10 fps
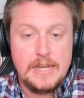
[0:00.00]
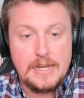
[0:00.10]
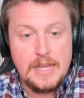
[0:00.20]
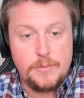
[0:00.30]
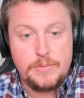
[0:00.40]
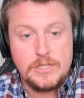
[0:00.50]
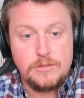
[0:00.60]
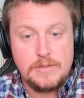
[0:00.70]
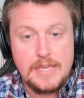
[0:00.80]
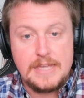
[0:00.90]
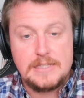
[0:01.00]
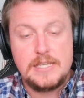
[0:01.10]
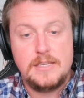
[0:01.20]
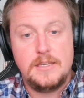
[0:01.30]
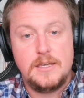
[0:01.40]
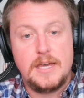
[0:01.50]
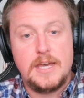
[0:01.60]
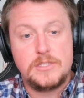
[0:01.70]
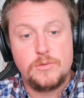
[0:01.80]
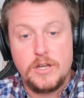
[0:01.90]
in helping you get
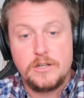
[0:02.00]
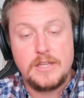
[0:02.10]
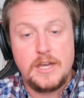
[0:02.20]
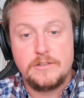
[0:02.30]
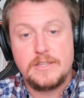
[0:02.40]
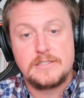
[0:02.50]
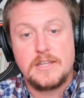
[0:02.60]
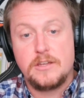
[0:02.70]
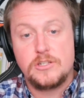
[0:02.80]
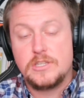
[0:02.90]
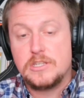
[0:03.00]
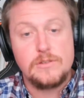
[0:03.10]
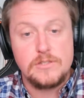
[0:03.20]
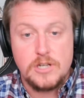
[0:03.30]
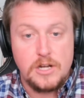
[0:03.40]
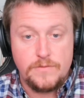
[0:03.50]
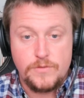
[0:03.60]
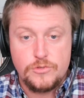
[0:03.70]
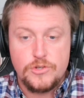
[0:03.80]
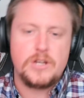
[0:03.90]
to $100,000 so that you can
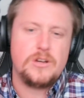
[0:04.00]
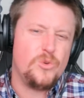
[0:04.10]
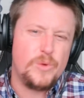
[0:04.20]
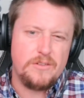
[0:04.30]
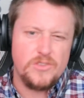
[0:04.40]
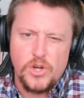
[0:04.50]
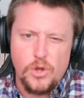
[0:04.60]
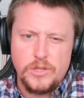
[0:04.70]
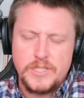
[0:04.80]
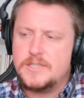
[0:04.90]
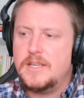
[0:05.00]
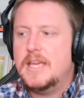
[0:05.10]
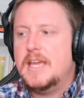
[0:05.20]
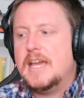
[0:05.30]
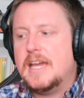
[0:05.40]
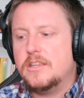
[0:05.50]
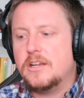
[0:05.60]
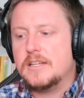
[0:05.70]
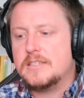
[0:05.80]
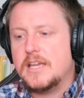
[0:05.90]
start your food truck or whatever their goal is?
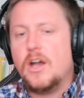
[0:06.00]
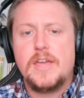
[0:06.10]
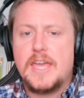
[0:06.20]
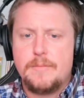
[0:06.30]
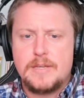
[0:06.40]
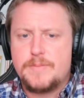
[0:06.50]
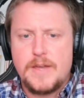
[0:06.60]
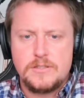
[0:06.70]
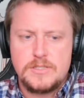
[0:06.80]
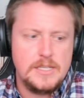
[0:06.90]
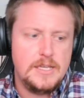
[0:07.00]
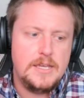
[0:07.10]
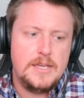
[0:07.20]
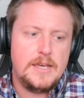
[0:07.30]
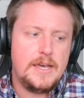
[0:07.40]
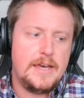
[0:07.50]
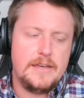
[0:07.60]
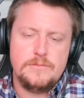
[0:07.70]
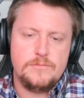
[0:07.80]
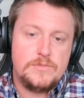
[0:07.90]
And they're going to say, oh, yeah, my spouse
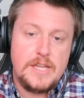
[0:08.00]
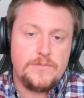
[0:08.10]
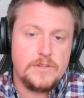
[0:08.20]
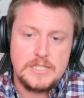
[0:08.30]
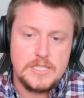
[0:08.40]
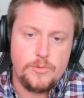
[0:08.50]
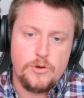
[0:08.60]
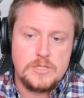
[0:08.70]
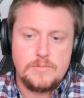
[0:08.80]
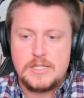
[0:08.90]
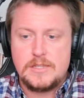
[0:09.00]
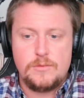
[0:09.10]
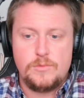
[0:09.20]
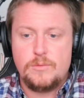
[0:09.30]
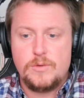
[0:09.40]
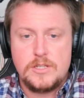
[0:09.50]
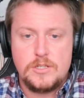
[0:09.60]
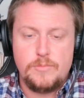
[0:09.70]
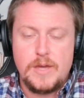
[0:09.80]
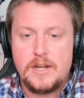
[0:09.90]
definitely supports me, that we
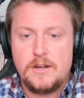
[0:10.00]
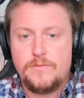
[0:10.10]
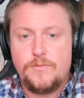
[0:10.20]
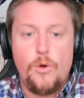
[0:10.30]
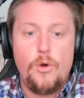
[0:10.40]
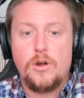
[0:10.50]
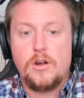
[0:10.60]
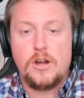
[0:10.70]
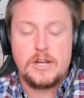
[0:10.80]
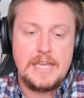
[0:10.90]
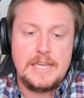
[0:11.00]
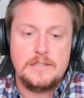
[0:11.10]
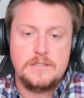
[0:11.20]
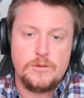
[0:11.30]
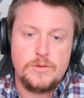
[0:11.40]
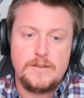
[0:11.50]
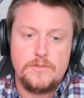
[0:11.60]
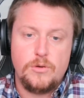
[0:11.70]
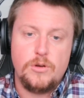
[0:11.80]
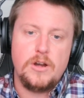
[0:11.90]
want to do better for our kids or
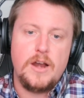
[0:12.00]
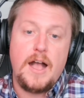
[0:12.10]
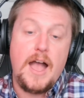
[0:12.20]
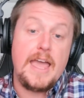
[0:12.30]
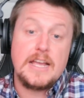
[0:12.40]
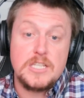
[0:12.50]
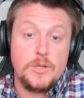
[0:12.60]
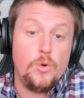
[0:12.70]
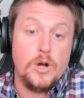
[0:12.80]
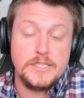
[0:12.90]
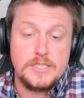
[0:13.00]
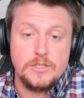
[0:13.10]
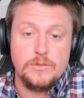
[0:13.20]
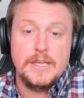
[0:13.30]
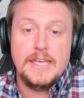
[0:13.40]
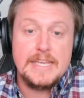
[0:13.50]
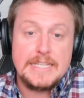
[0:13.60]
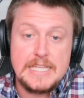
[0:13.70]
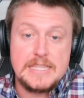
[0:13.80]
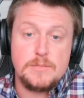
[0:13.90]
whatever. Or I actually want to
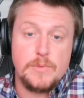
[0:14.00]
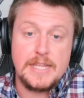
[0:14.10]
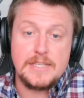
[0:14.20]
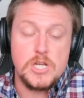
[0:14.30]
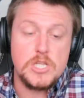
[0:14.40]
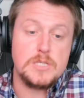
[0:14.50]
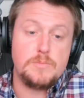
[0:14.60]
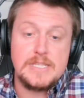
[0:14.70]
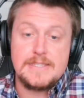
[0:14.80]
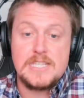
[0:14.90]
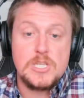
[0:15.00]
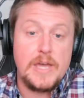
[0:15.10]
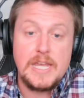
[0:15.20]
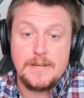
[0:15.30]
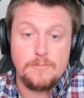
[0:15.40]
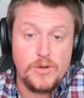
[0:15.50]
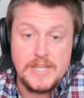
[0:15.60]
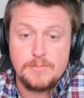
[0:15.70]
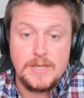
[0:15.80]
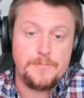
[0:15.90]
get this money and start this business so I can
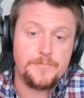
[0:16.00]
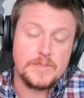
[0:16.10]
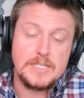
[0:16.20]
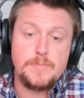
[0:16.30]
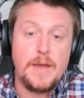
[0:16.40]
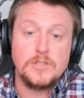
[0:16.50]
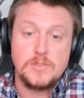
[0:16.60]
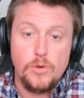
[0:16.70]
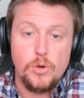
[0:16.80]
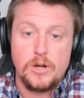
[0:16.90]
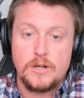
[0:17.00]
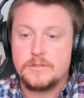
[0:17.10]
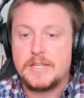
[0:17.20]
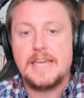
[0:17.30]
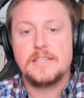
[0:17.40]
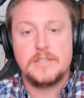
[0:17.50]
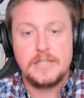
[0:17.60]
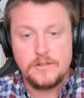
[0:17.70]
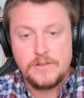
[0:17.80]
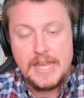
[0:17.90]
impress my spouse more. Okay,
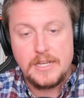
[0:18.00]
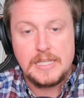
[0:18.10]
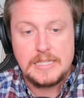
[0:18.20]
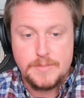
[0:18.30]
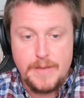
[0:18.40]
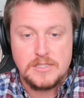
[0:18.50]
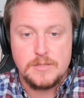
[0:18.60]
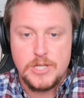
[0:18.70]
so then you're handling the